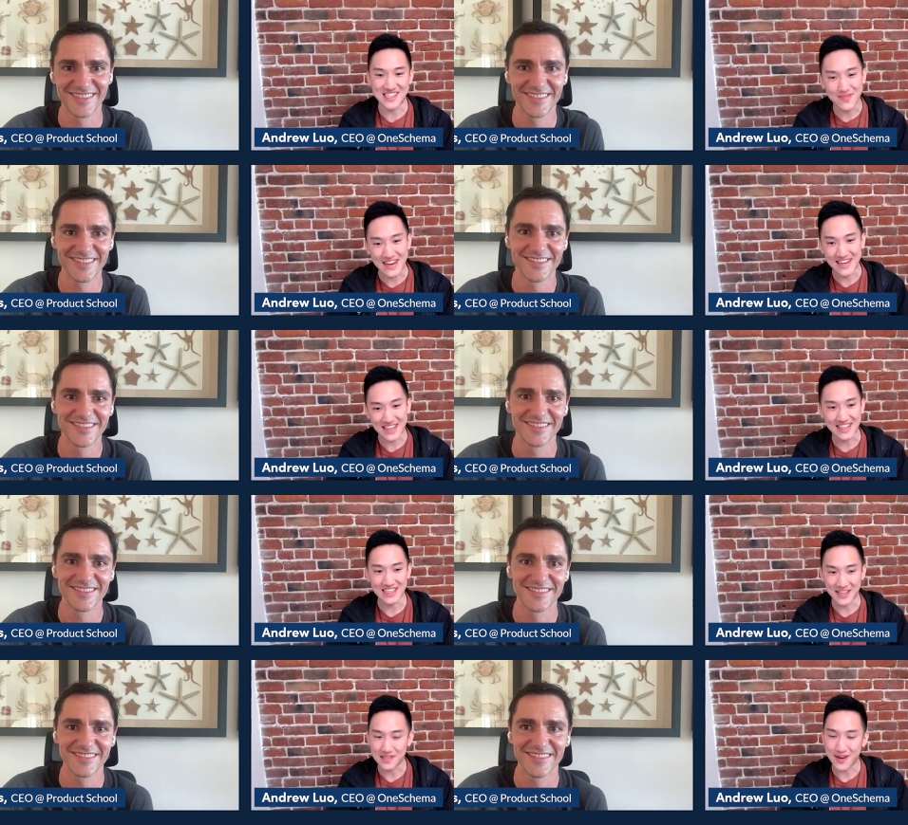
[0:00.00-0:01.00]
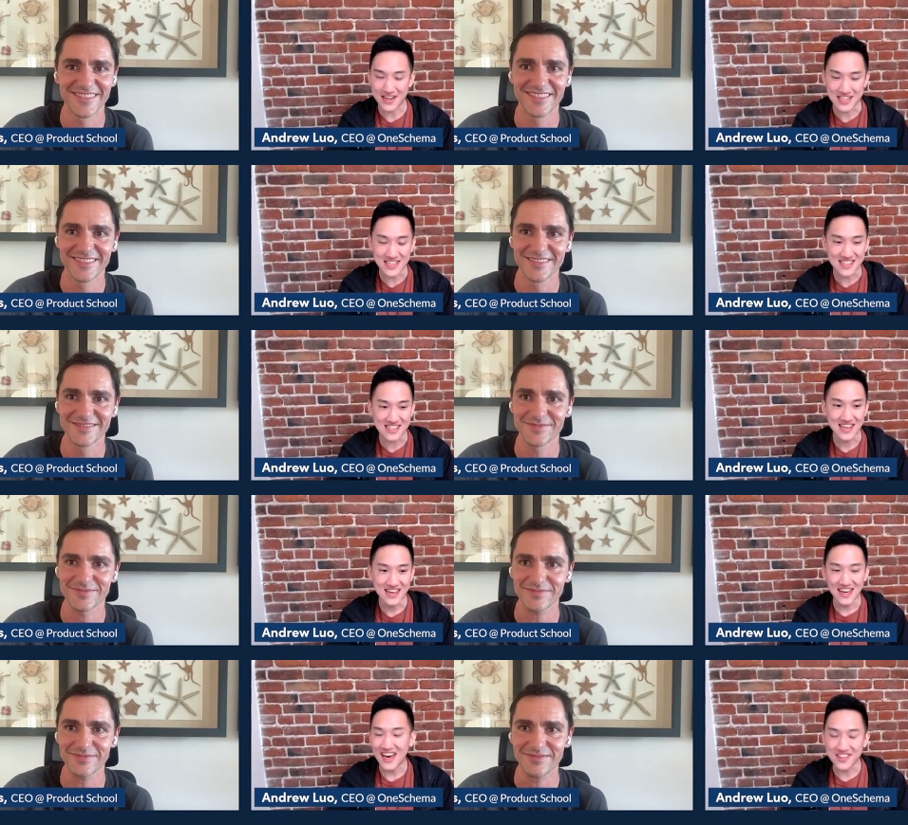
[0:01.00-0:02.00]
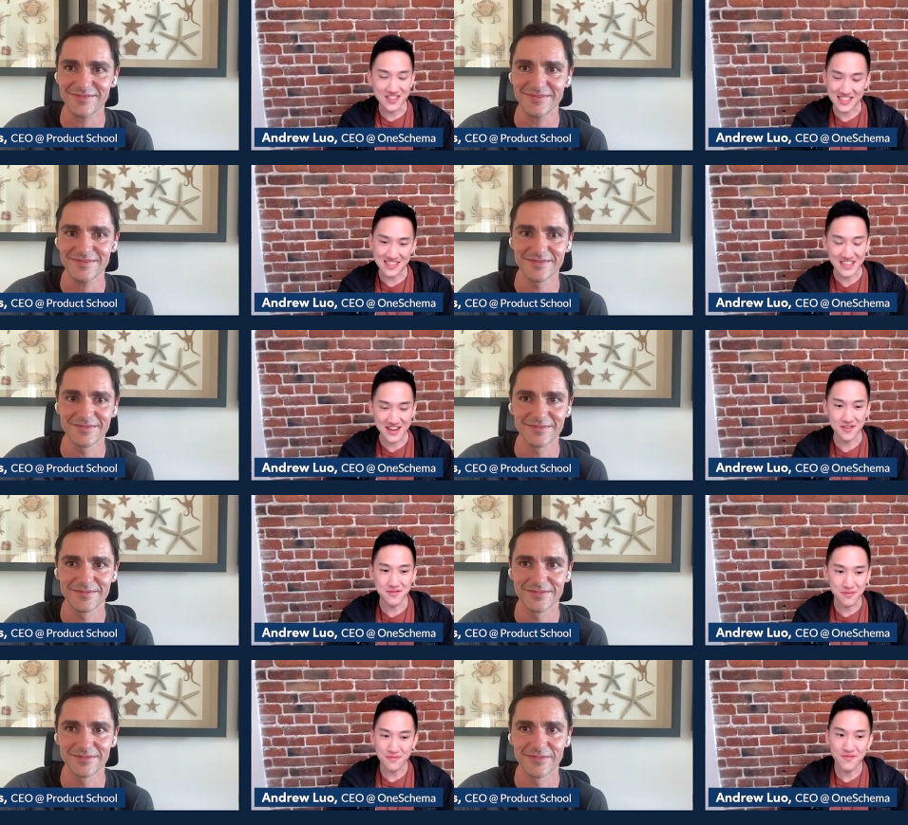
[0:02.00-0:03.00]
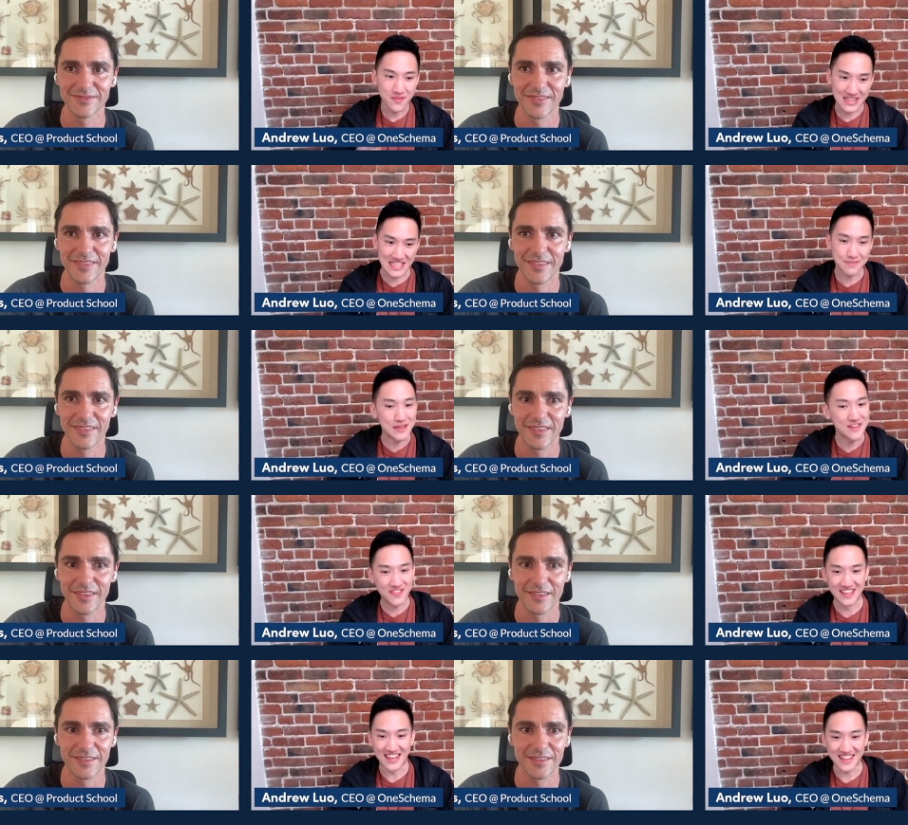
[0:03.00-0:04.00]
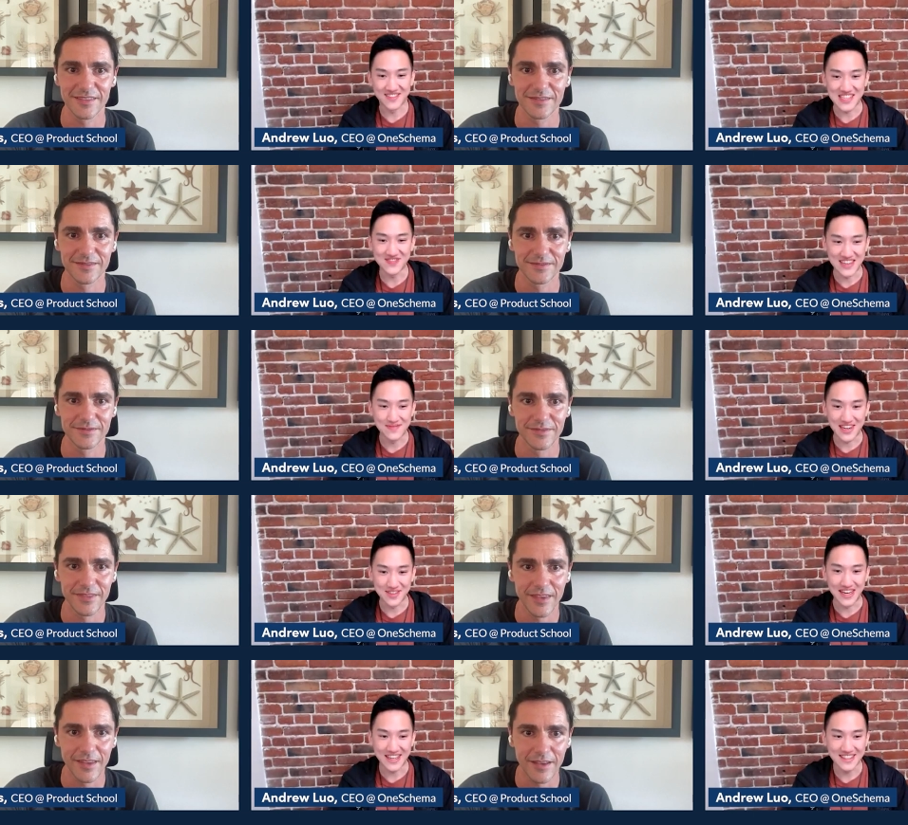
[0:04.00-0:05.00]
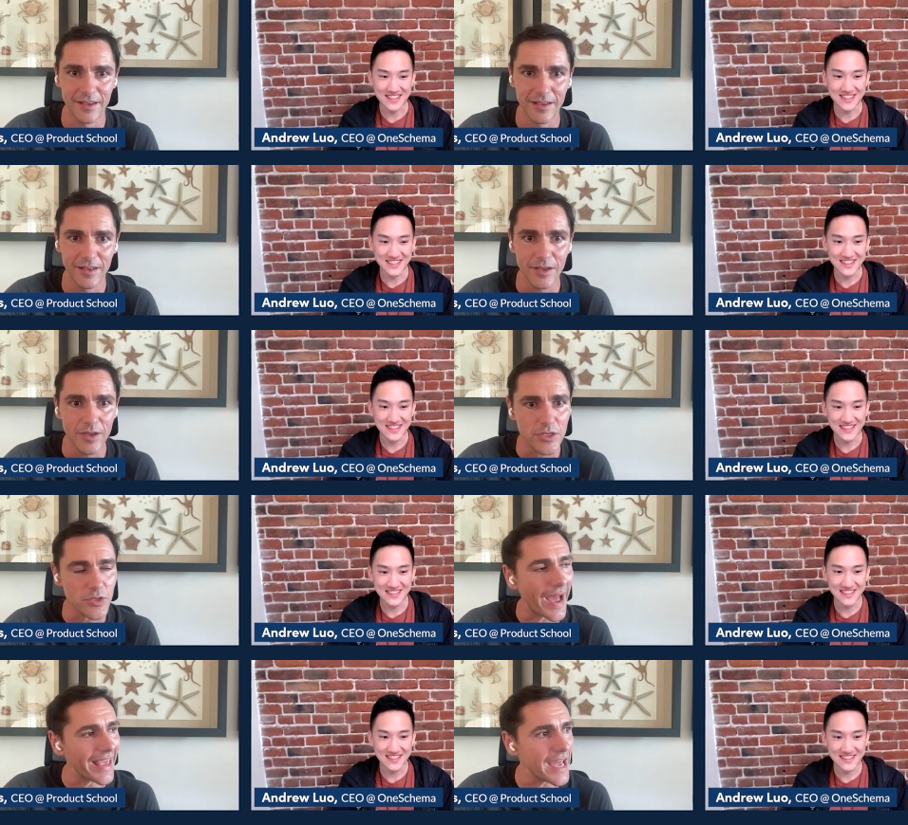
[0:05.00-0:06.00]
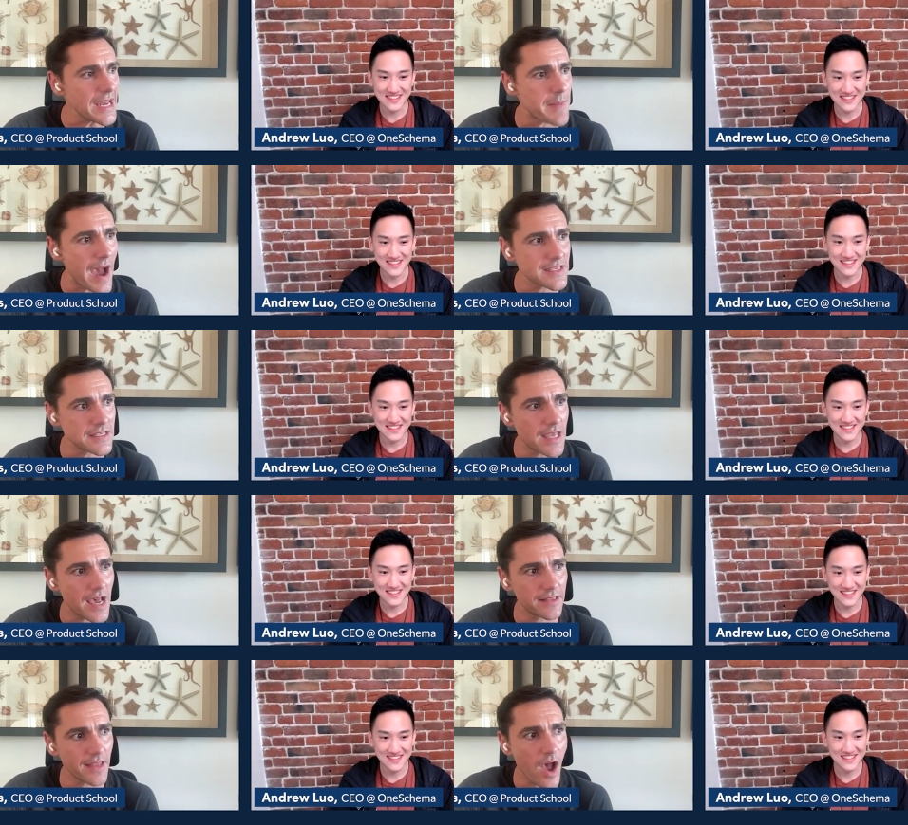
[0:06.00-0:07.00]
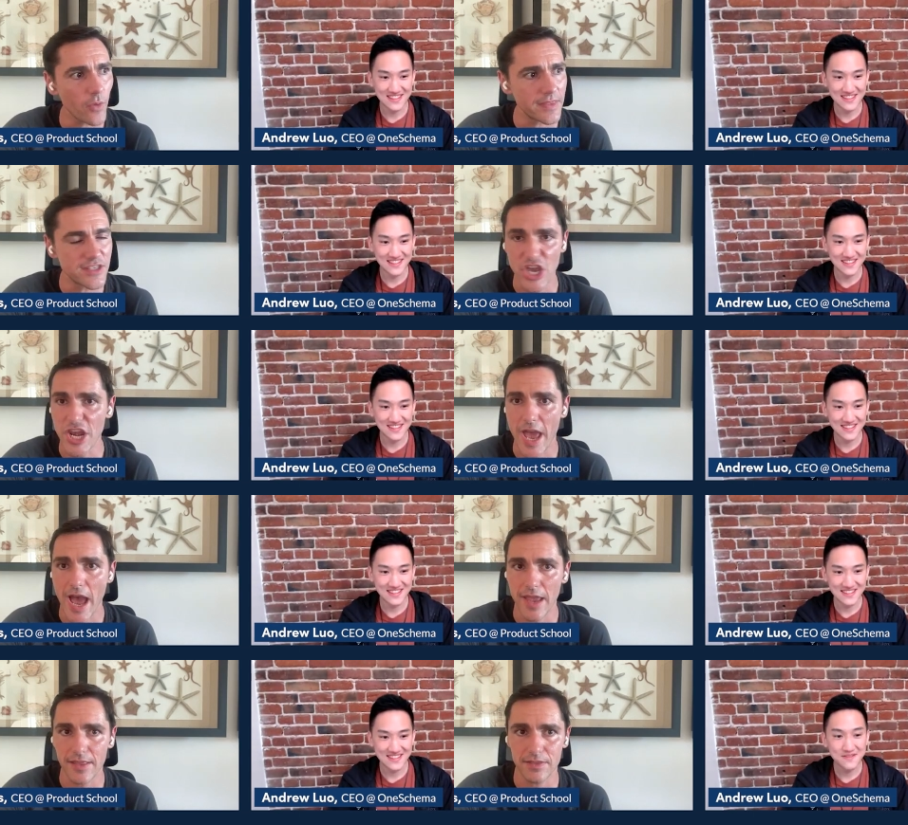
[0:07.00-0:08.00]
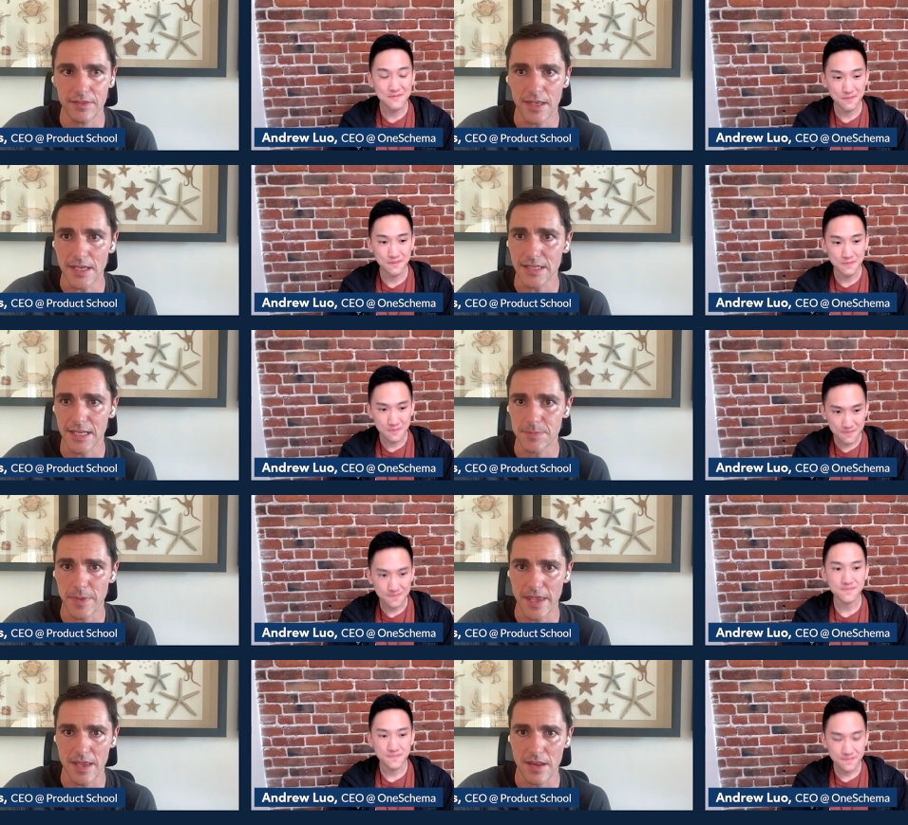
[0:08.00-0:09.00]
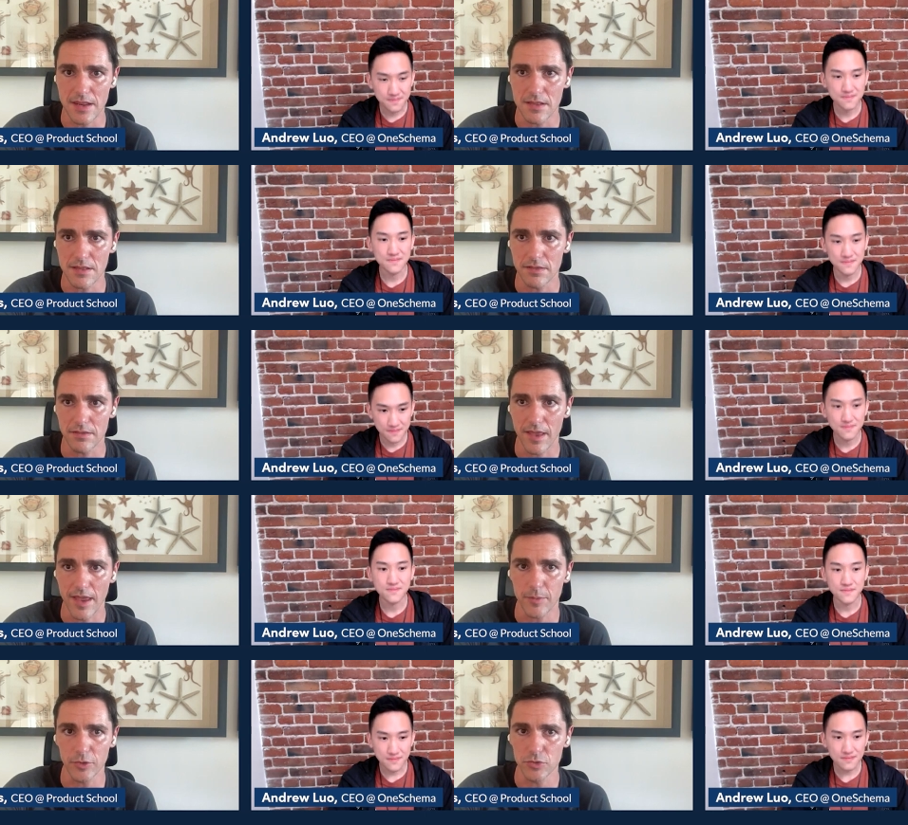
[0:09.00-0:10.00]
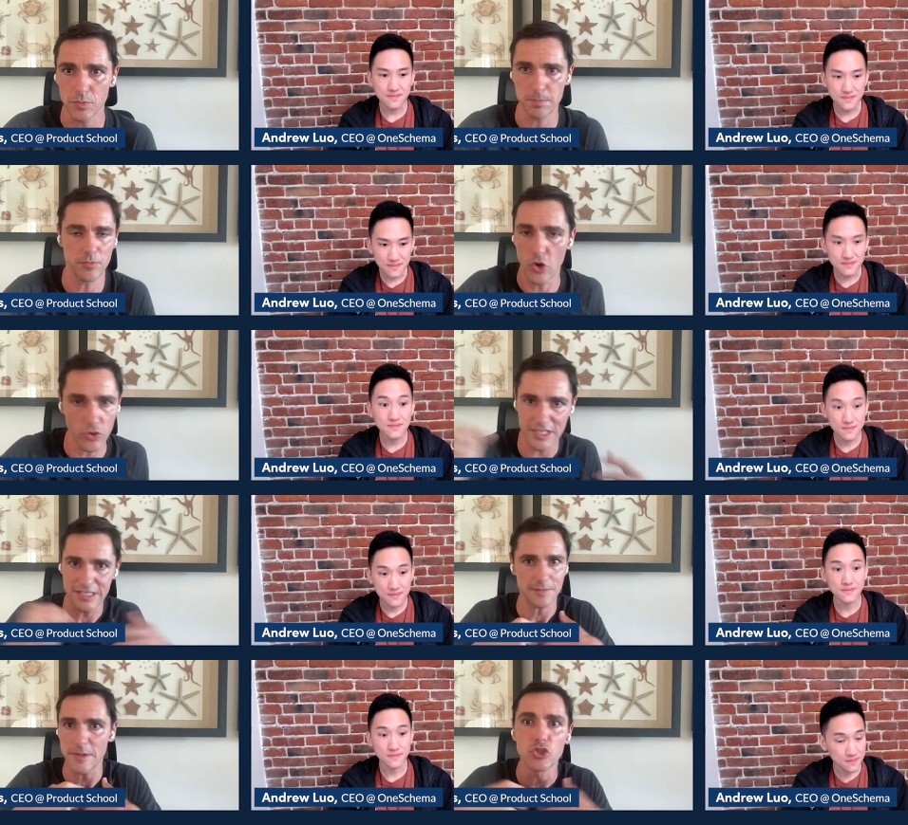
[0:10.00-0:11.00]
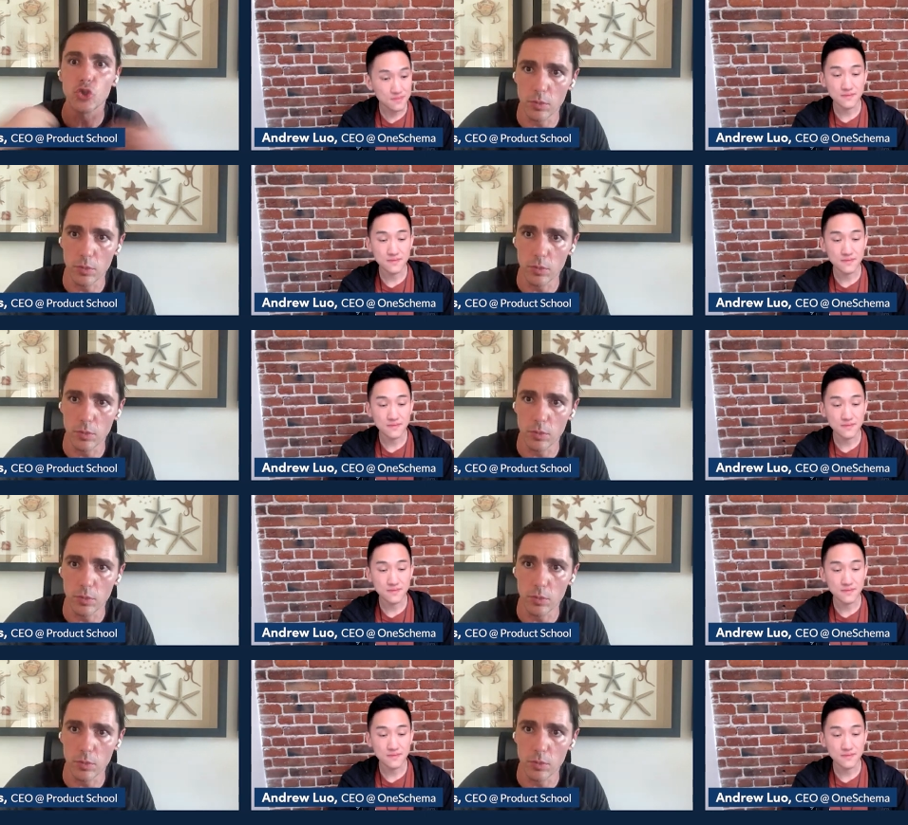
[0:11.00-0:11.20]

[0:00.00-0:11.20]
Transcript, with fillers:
Speaker 1: are spending cleaning spreadsheets. And you just, you know, deeply feel like there must be a better way.
Speaker 2: So I can imagine that now with Gen AI, this has been mm. able to, you know, this has been